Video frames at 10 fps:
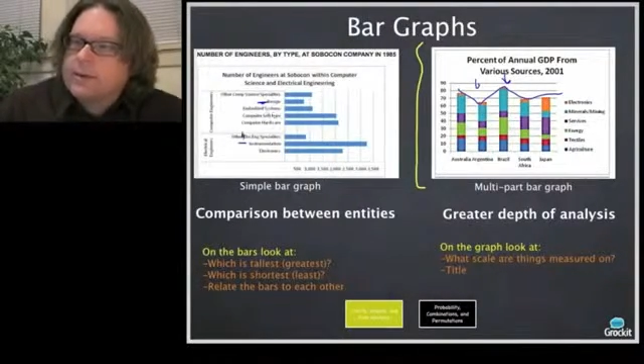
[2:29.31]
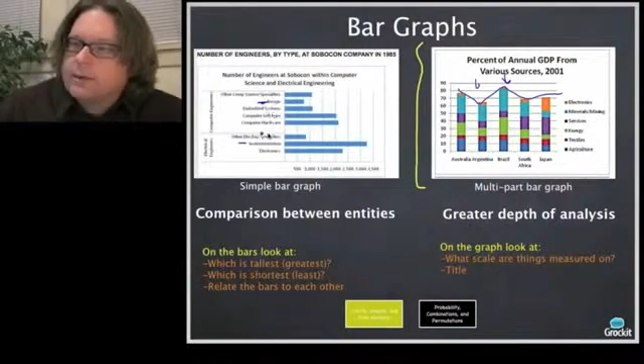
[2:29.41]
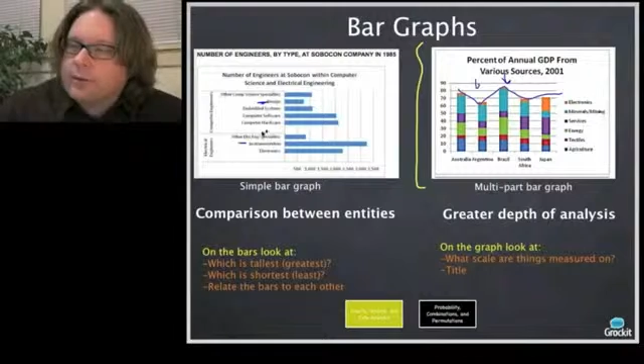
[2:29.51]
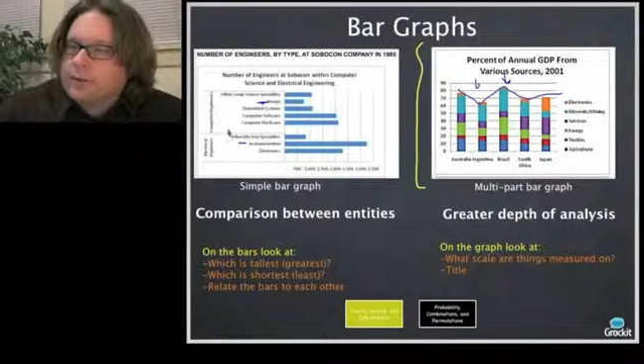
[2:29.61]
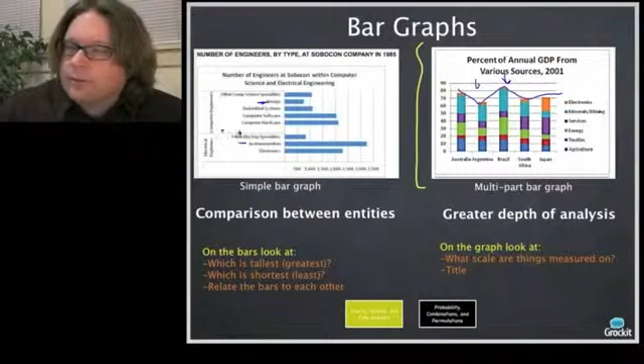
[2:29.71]

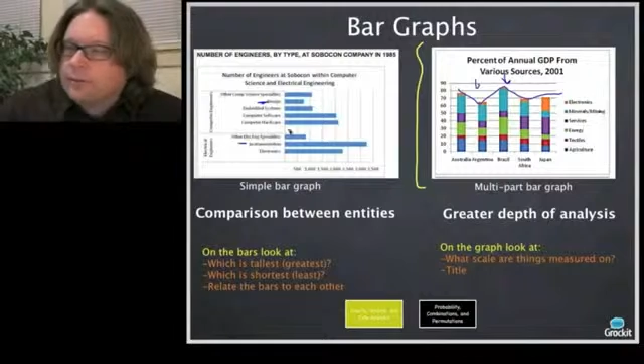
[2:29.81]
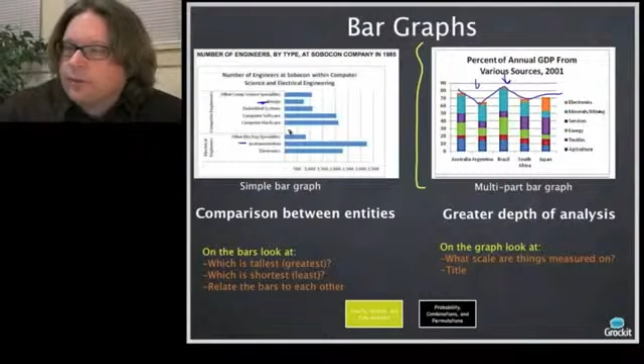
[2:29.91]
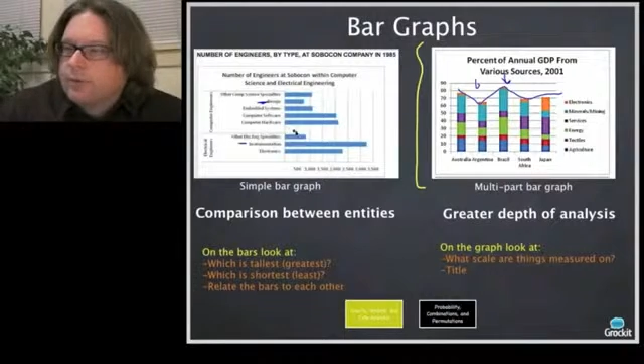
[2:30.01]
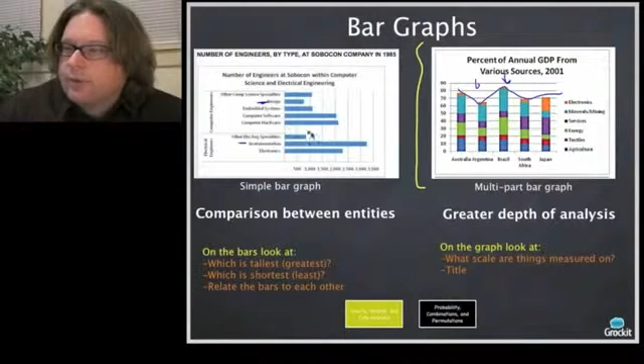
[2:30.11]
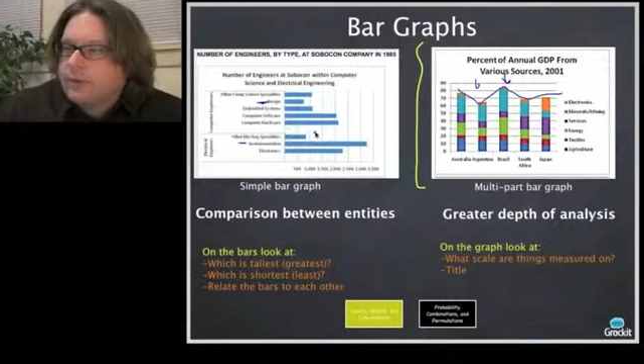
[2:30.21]
Note that these are
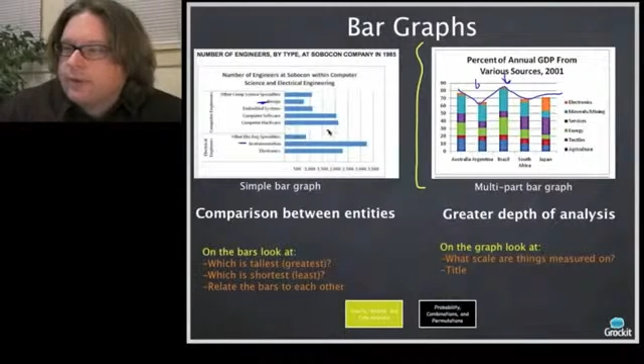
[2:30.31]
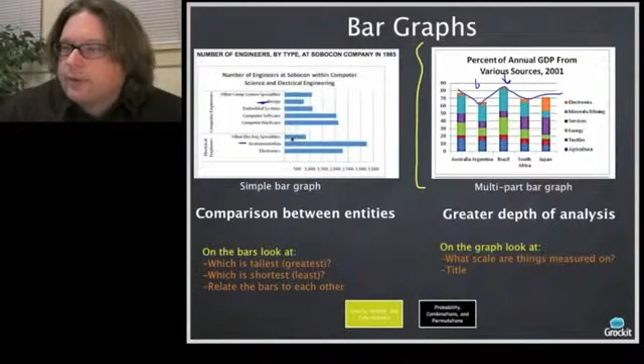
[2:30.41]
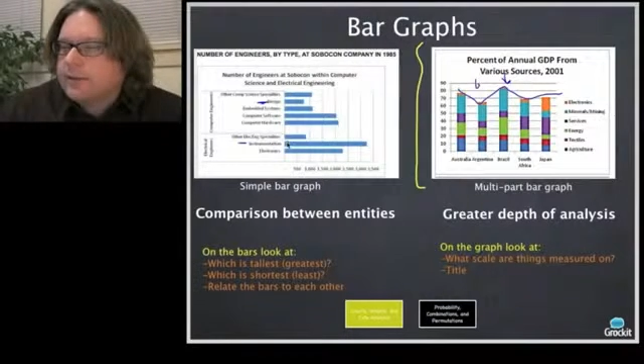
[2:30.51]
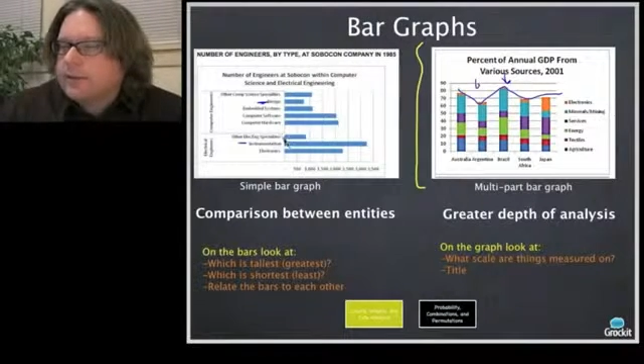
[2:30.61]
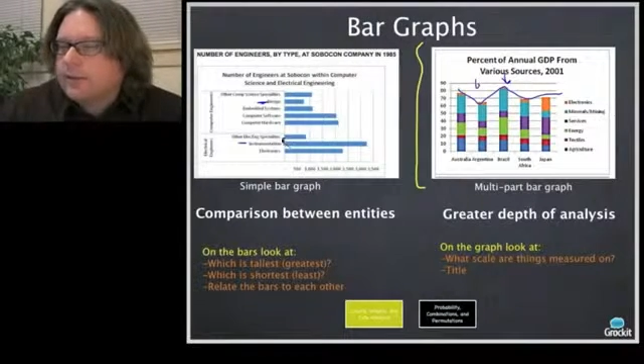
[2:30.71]
broken down
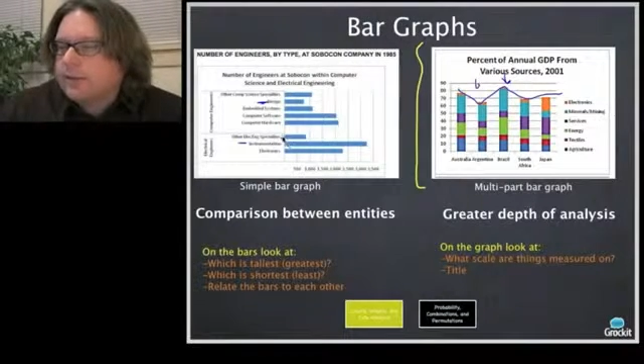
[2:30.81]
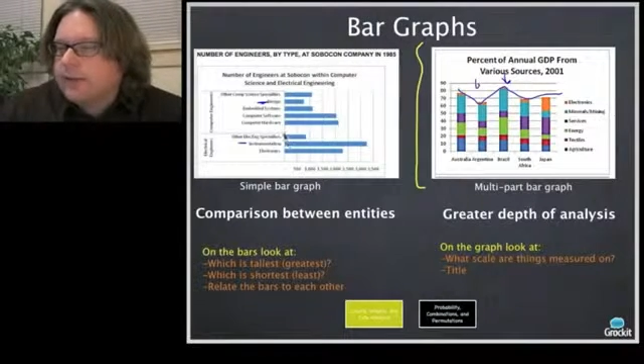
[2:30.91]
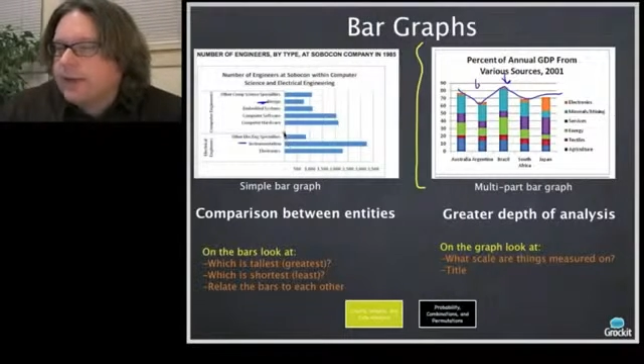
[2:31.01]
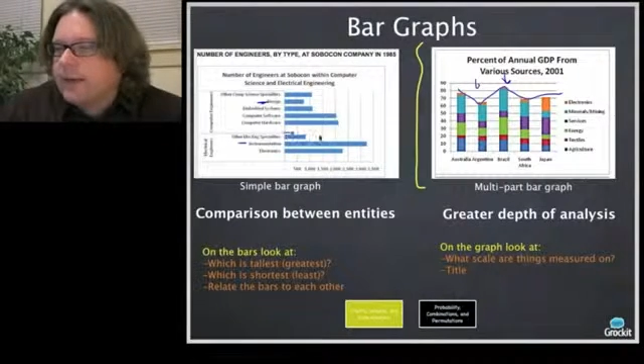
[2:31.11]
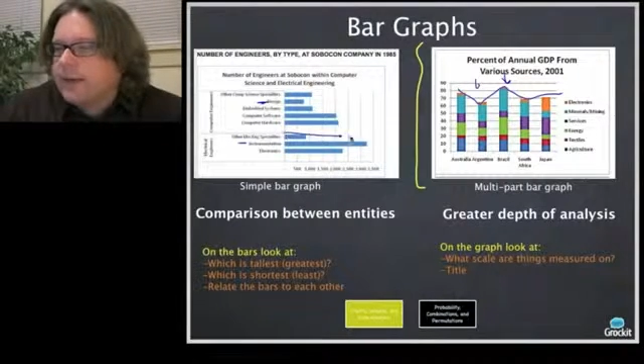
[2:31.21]
into 2
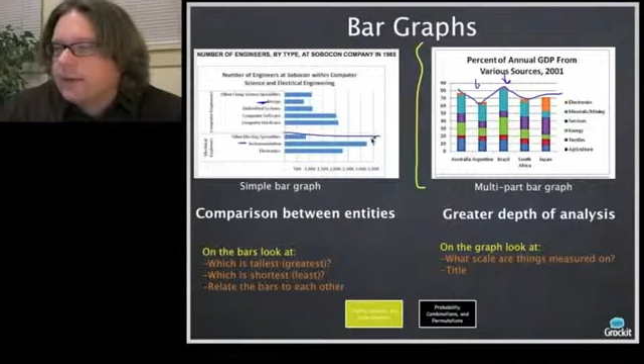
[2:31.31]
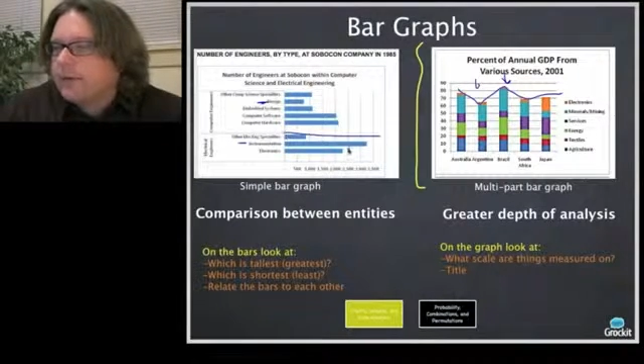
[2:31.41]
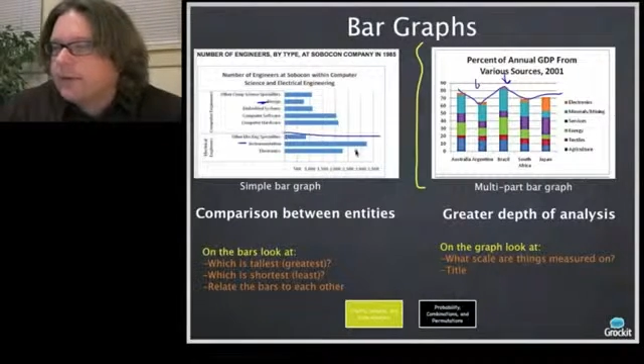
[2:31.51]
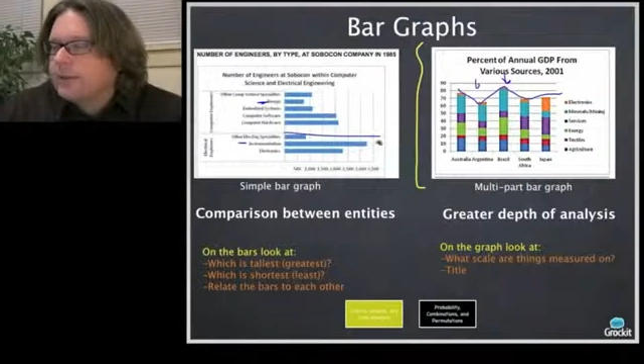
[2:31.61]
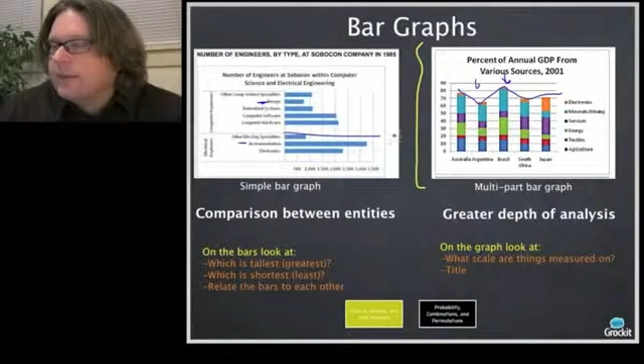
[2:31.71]
different
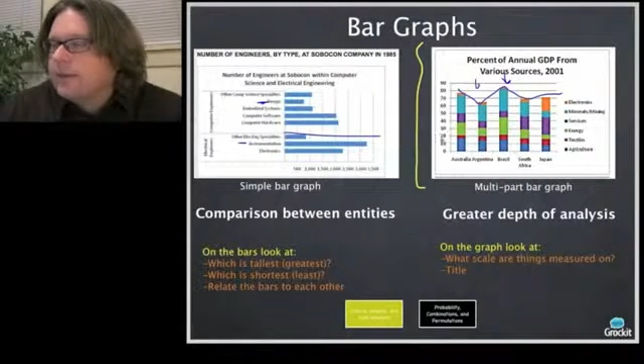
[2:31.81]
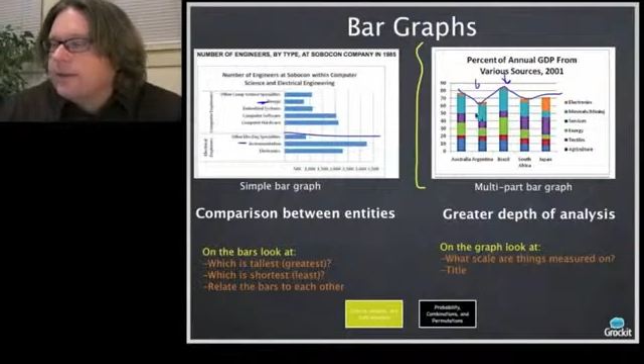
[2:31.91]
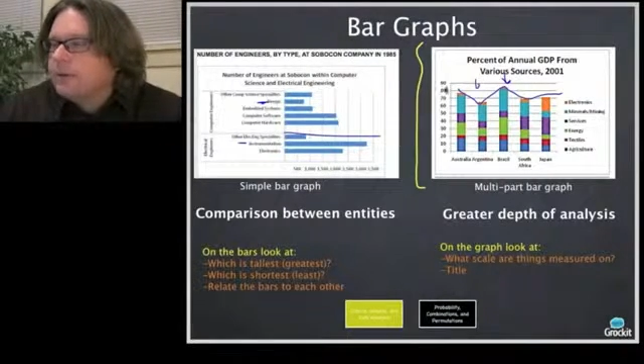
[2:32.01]
categories.